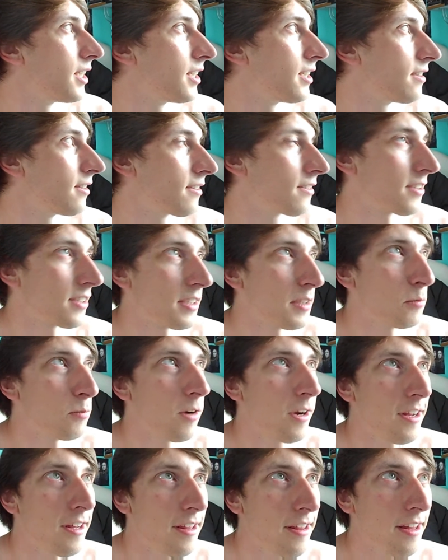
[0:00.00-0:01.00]
in the
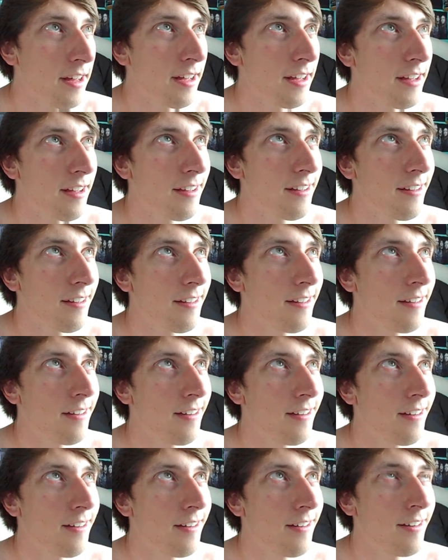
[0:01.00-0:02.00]
same way that
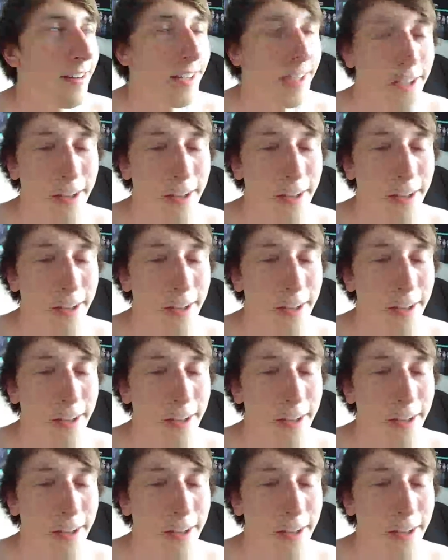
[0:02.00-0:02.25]
I